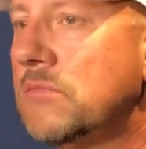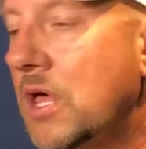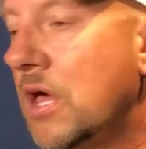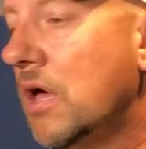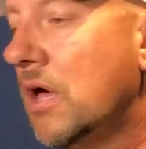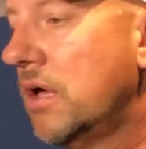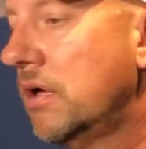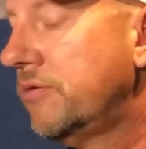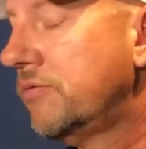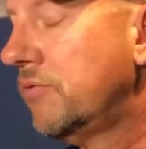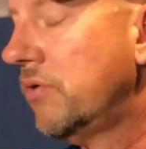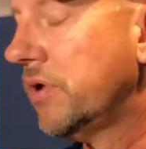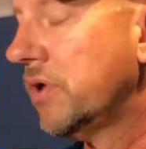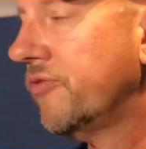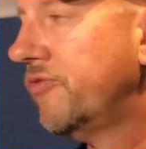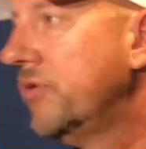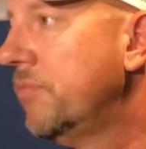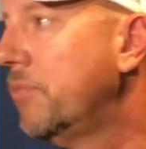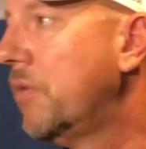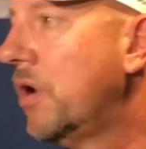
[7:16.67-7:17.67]
Yeah, he's a really
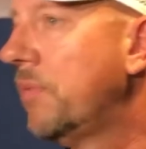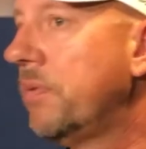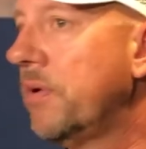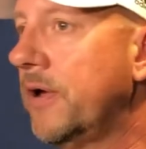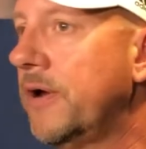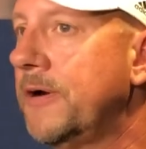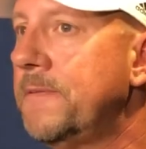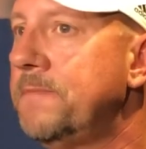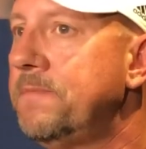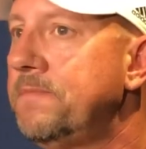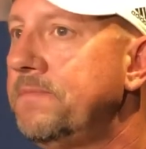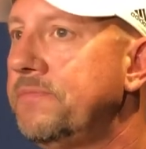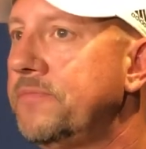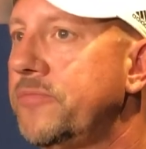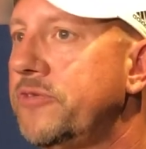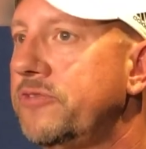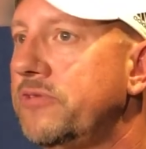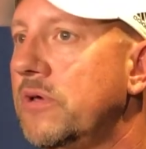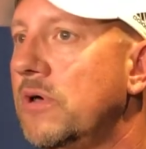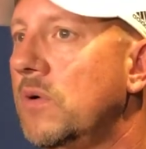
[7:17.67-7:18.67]
good football player.
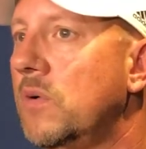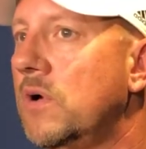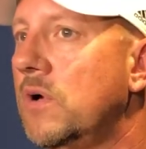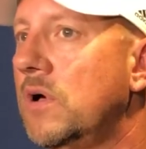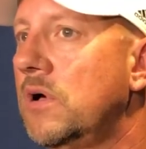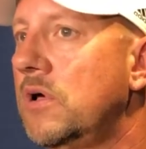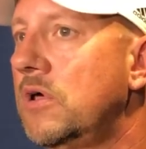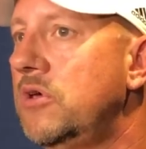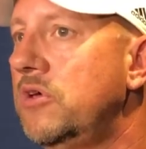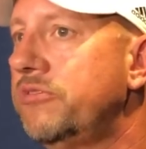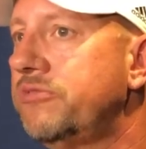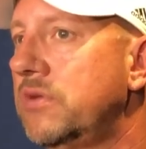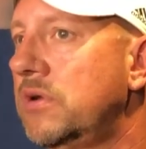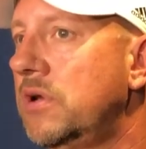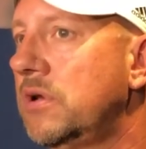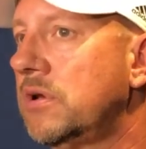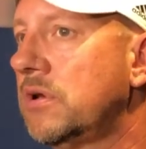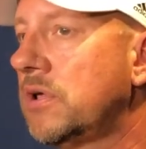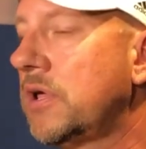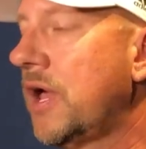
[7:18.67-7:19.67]
So
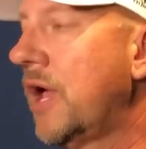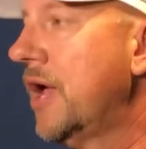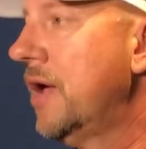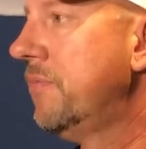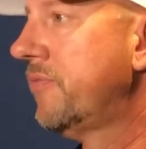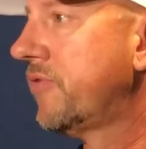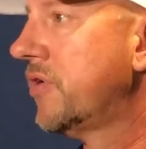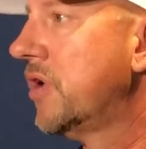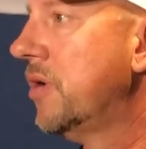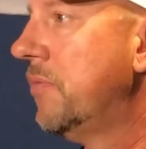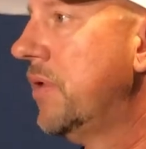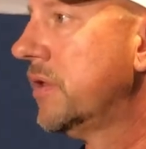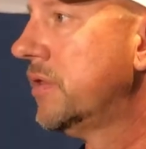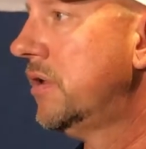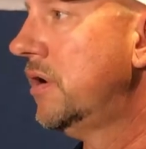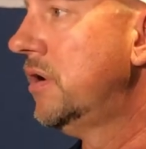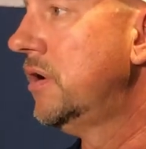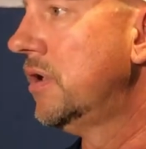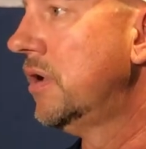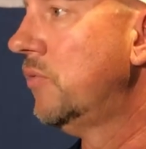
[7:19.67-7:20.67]
Houston and Cam come out
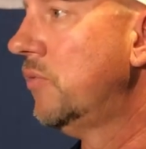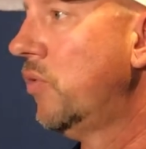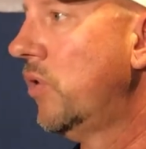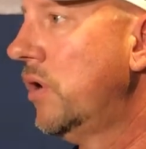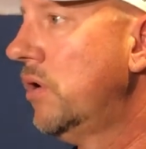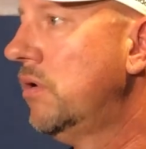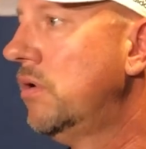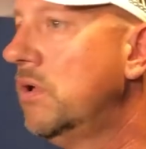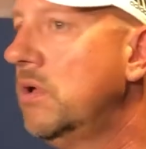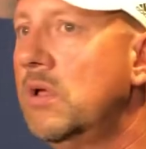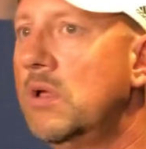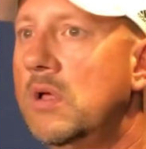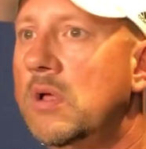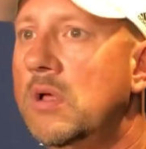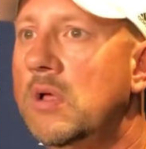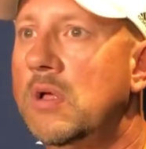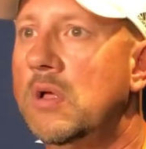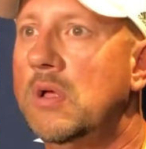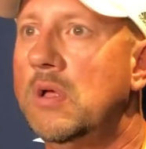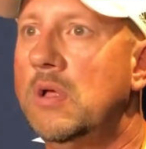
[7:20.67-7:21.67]
there and done well.
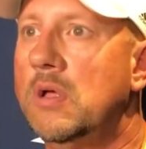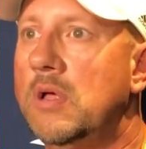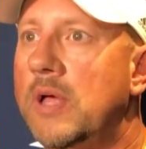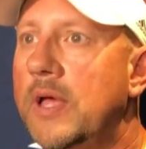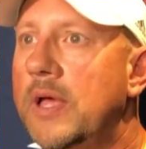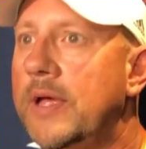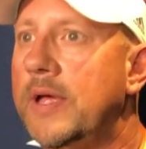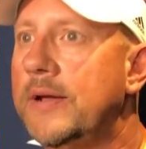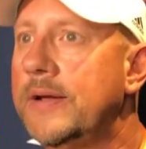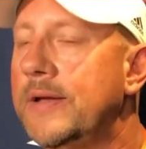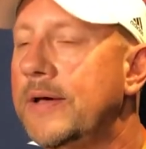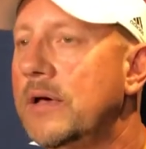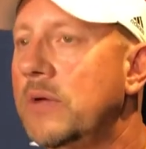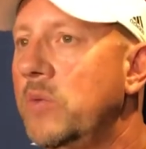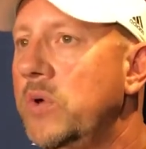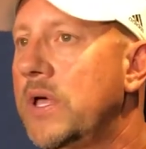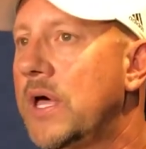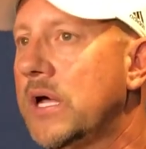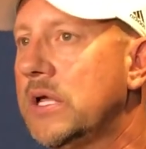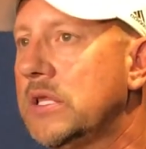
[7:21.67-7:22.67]
And
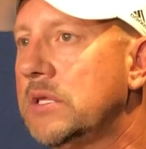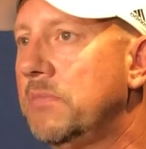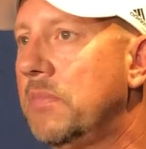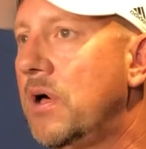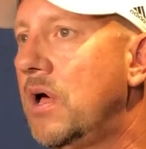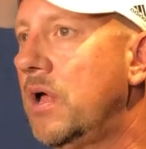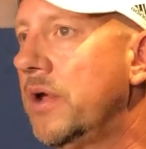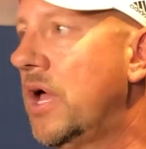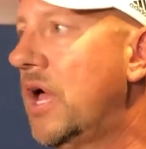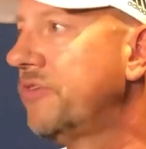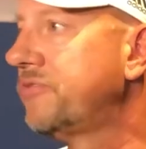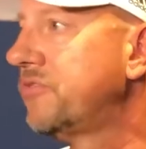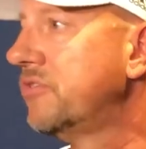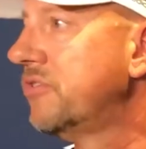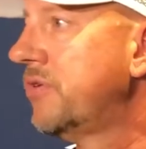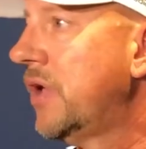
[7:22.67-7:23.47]
we got to get the ball in Oscar's